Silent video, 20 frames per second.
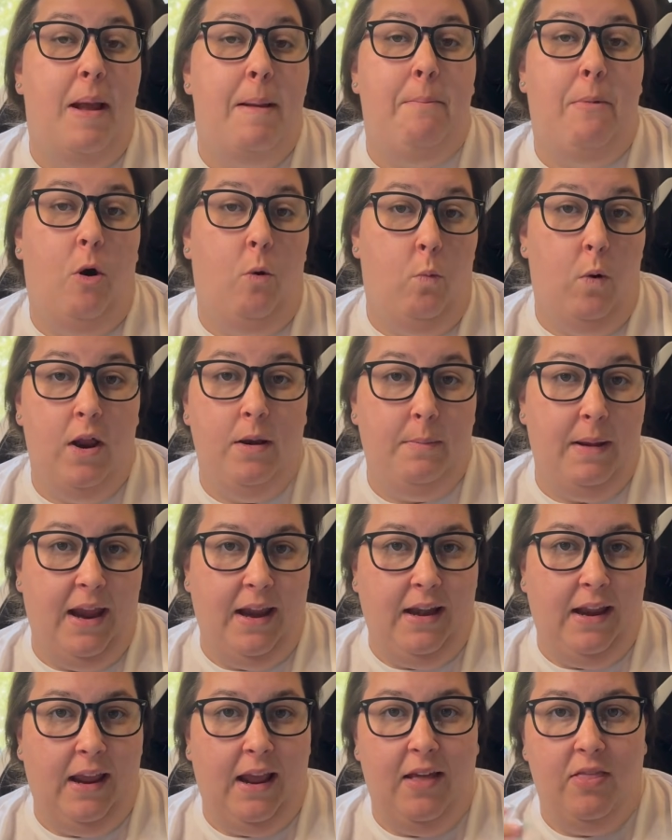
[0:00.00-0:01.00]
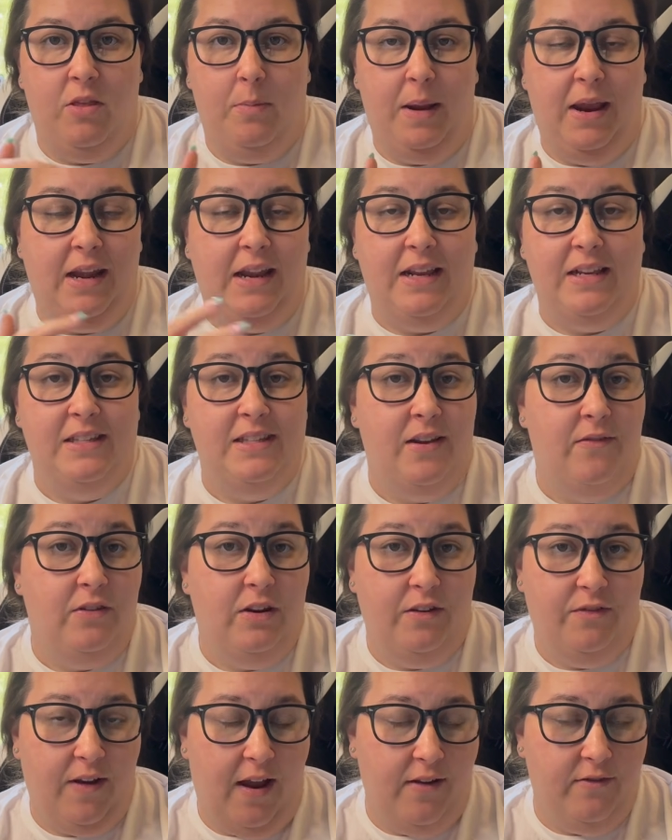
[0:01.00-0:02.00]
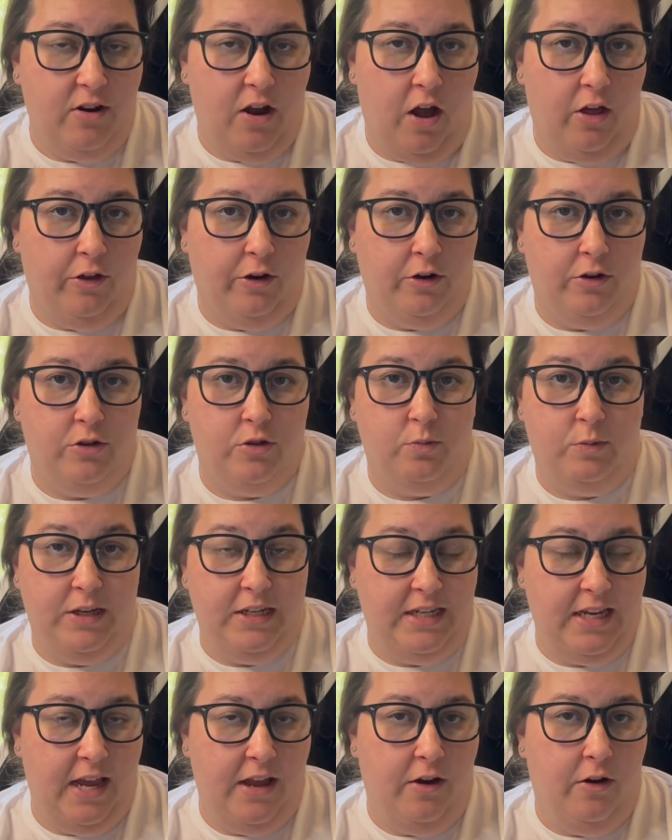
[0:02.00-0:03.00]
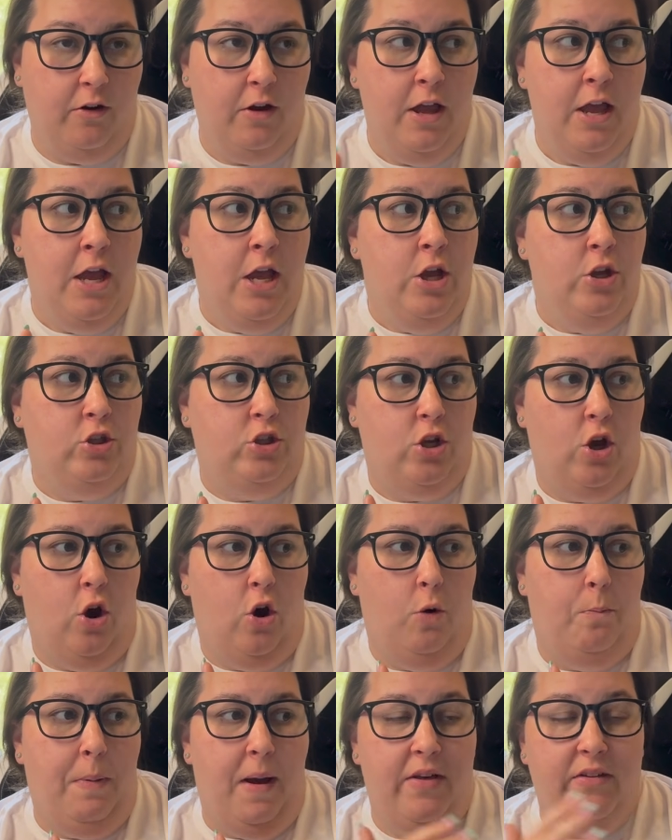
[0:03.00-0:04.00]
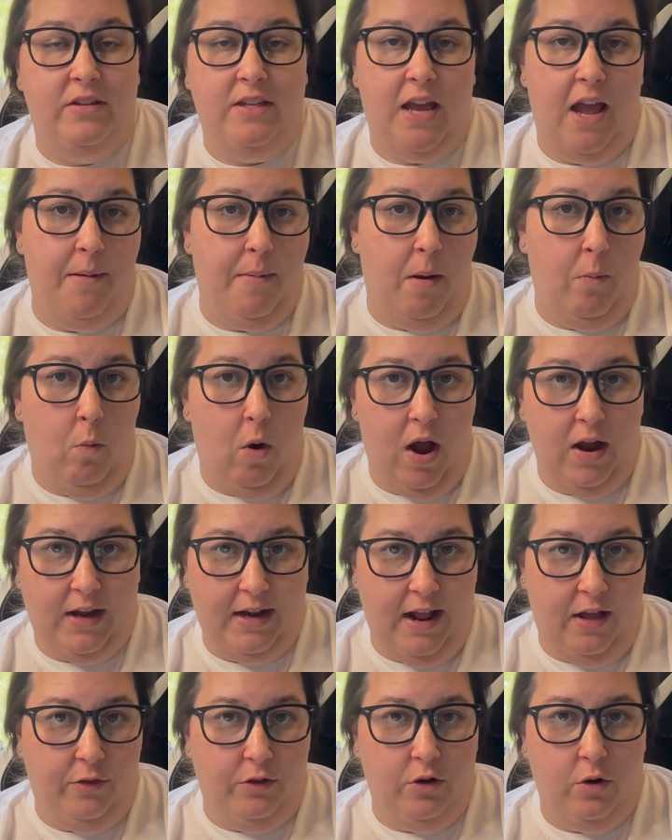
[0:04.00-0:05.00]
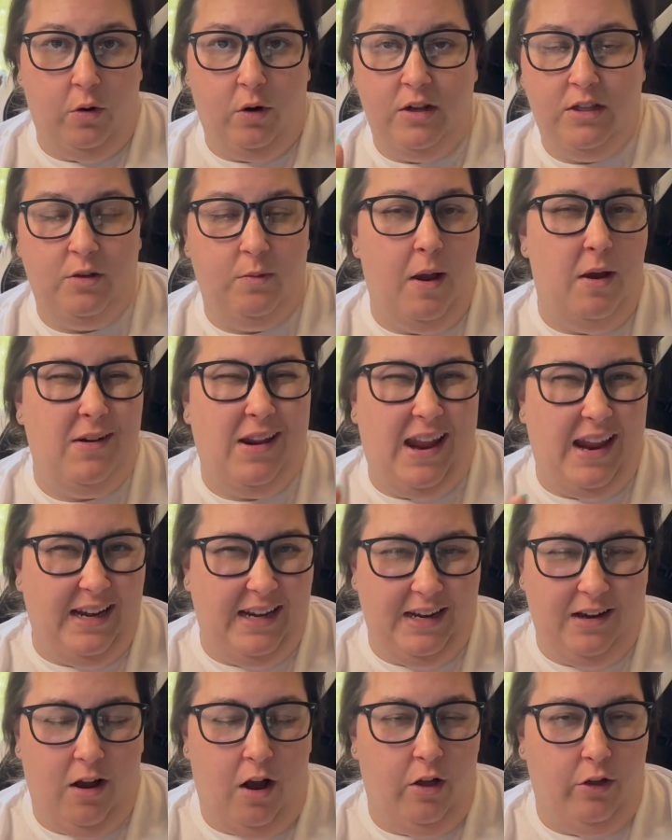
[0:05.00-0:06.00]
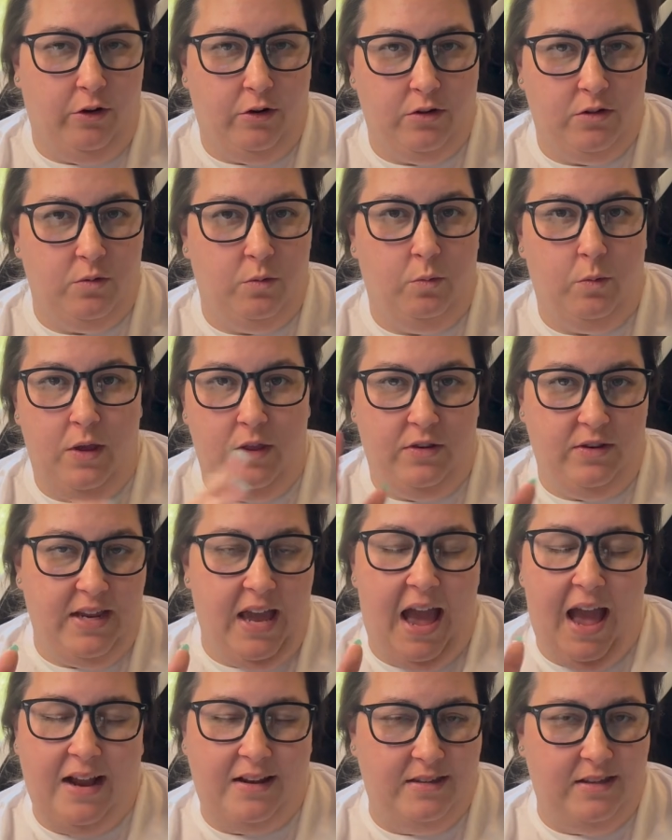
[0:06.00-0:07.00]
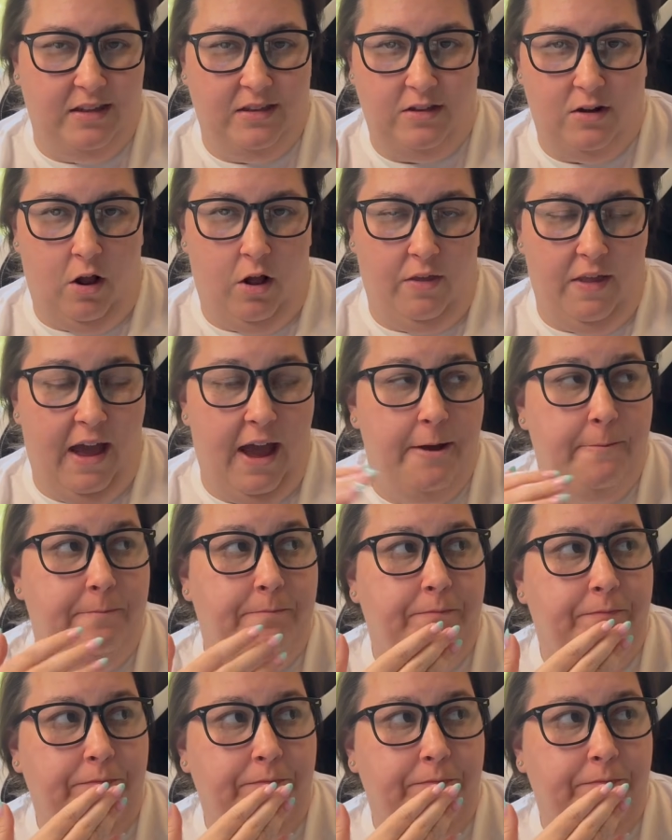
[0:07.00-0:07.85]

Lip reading: one painting and the painting is $75 retail. So by the time I'm walking out the door, it's around $80 with taxes and all that.